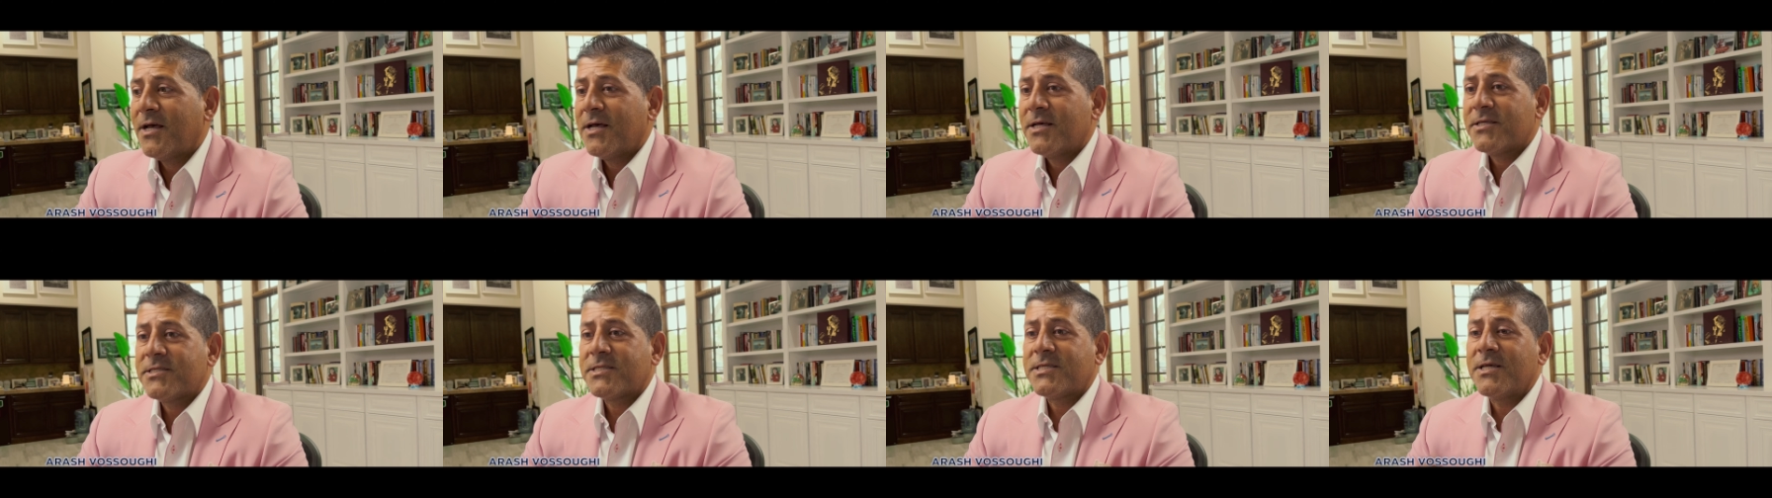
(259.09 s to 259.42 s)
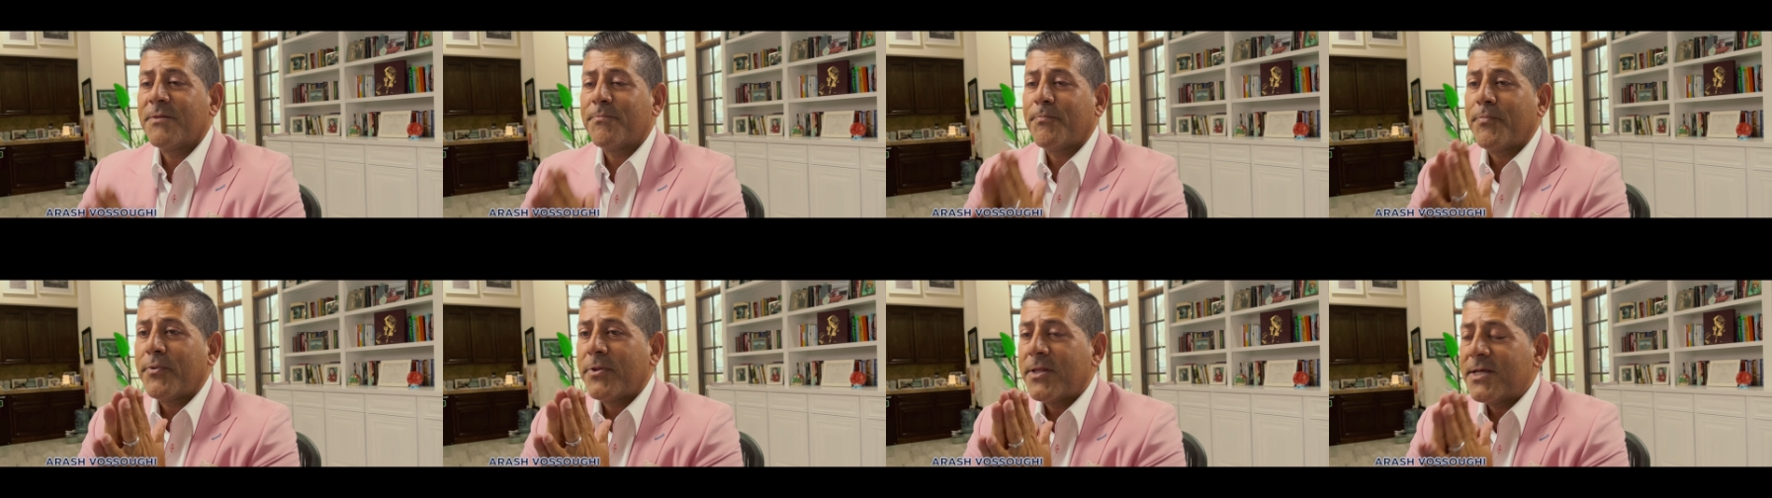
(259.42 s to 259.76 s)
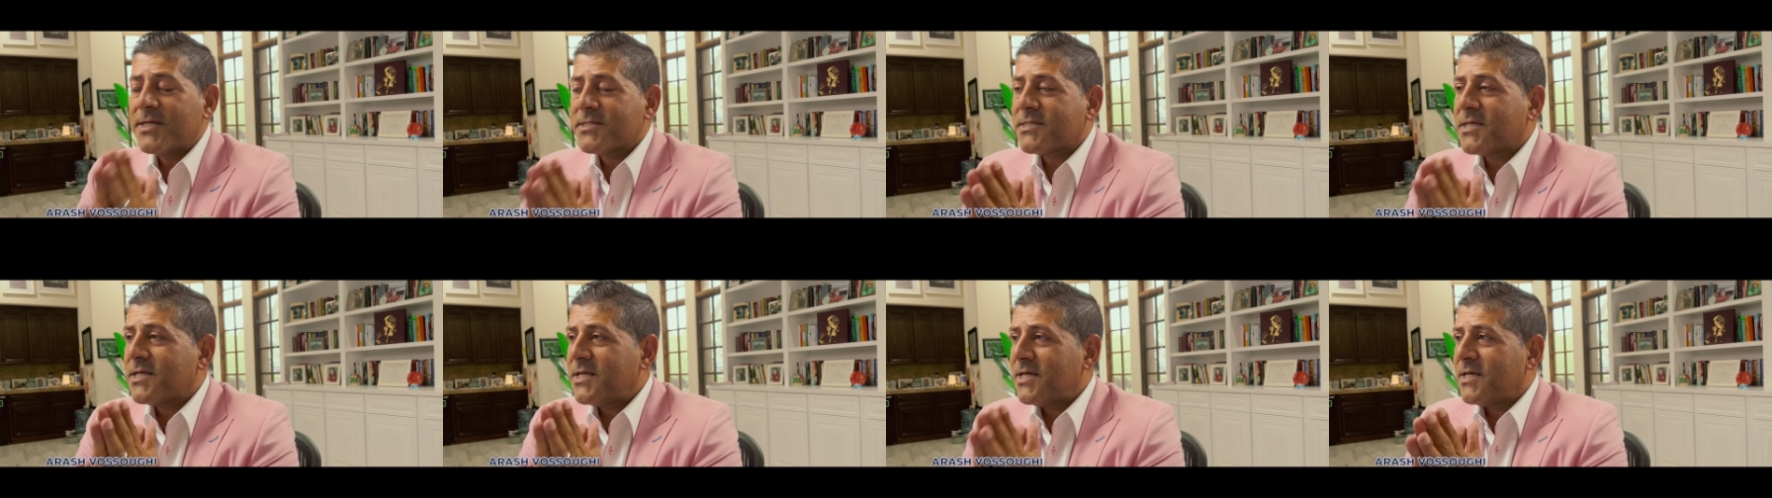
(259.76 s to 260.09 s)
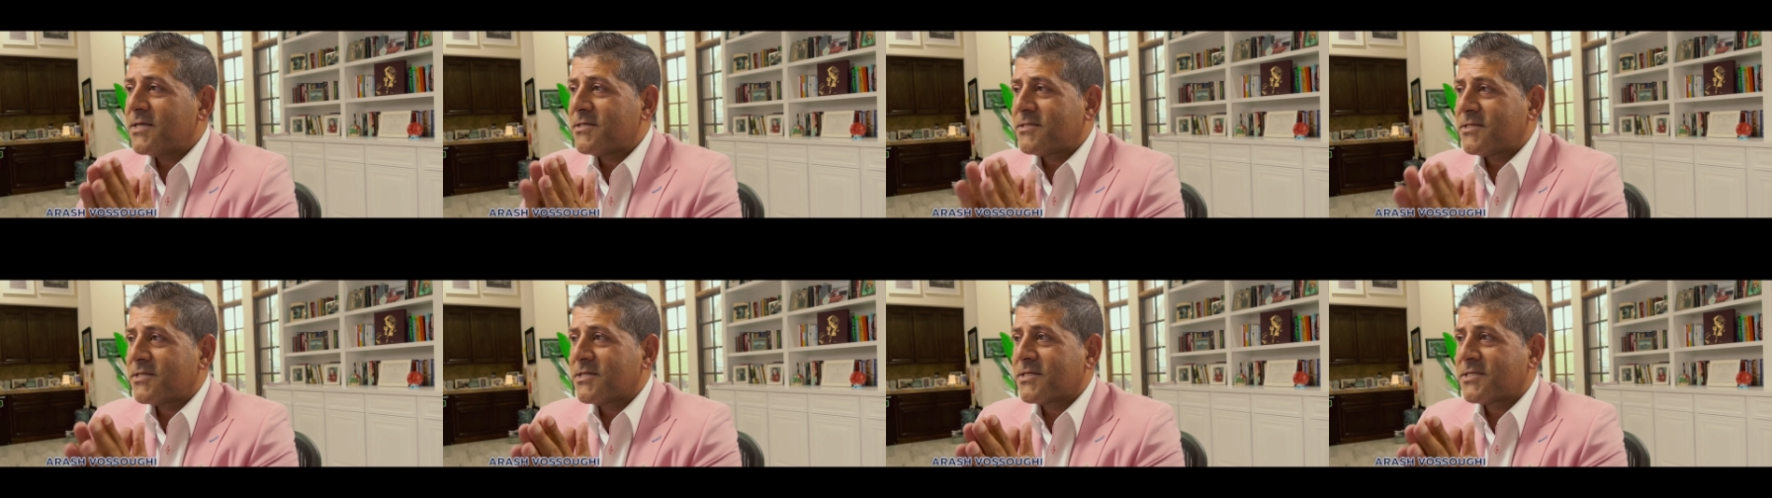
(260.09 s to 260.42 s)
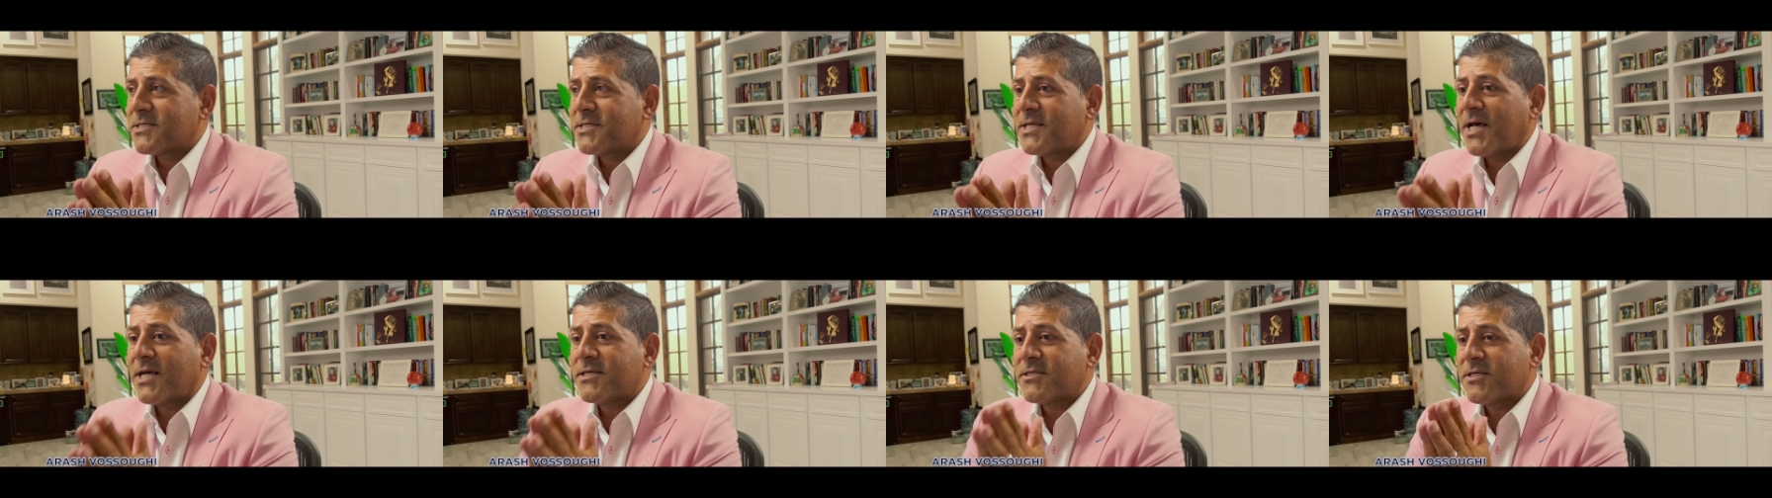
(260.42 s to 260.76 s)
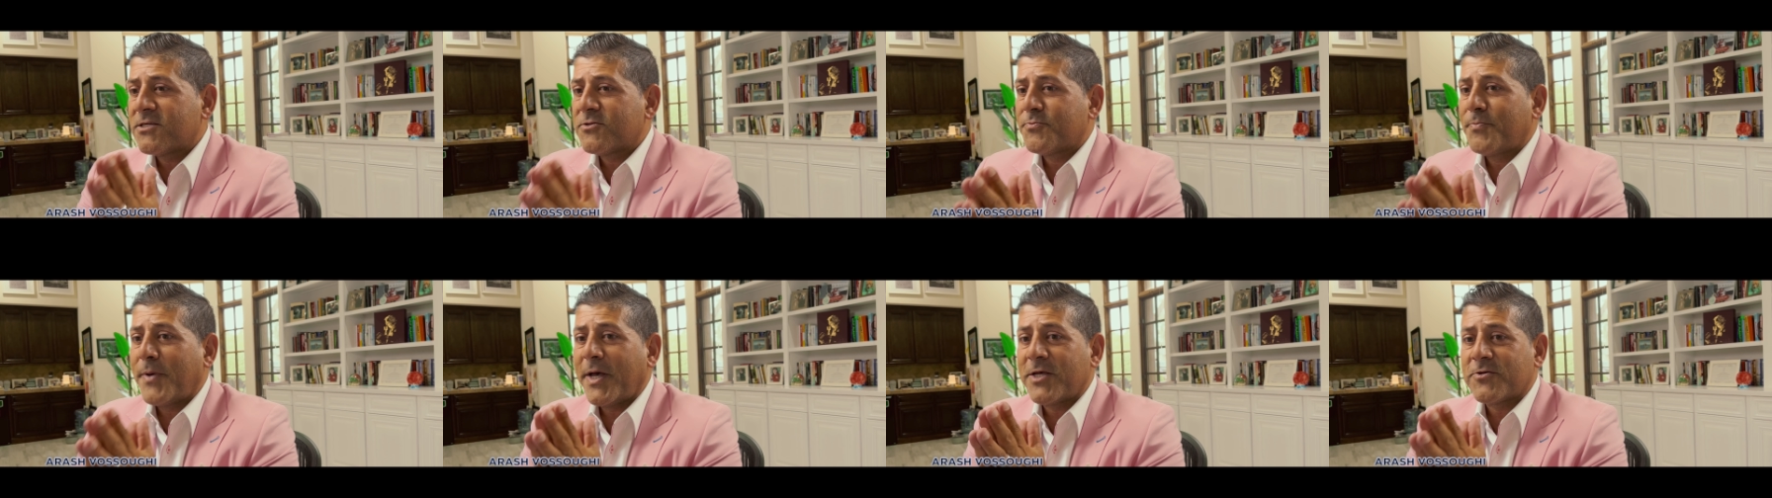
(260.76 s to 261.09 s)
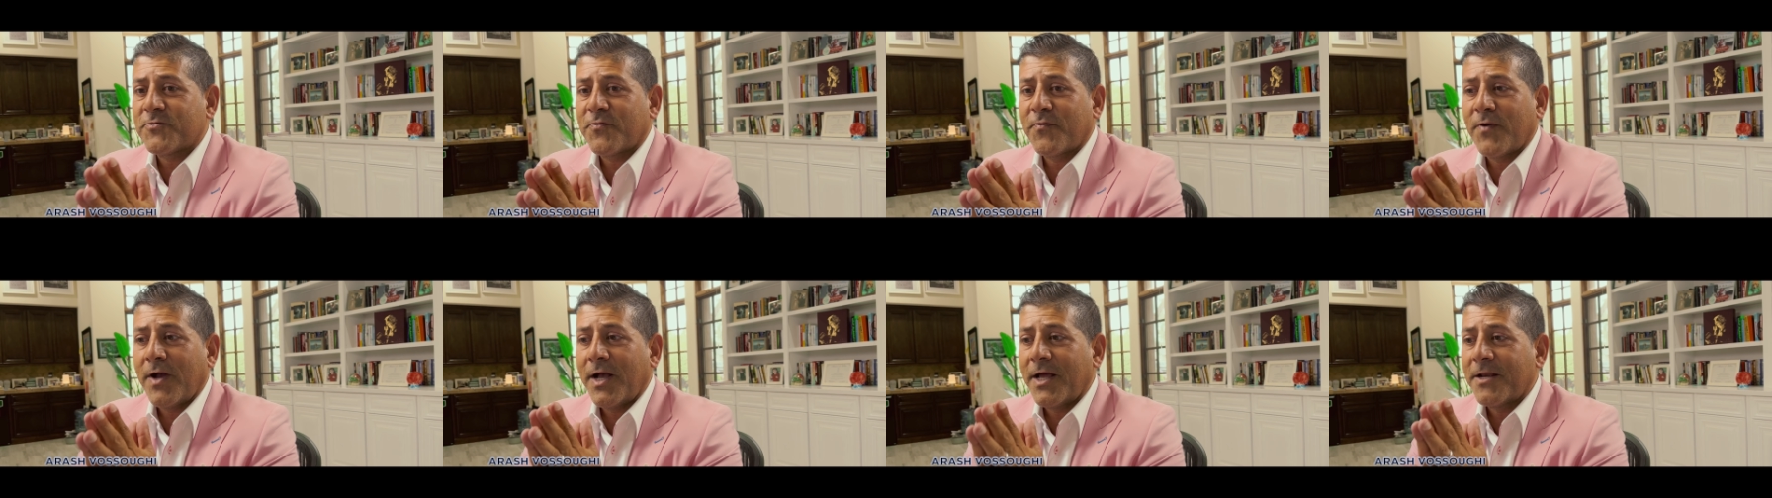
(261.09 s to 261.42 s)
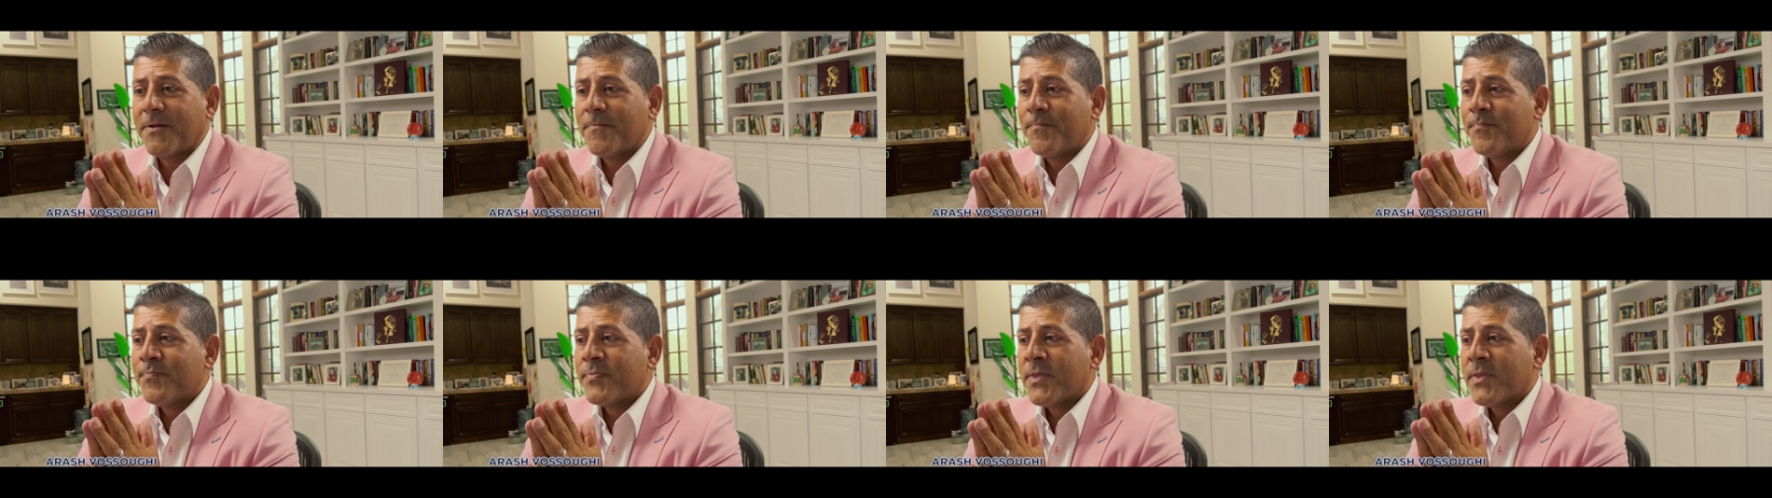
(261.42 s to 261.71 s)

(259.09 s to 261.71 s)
Simplicity is success's best friend.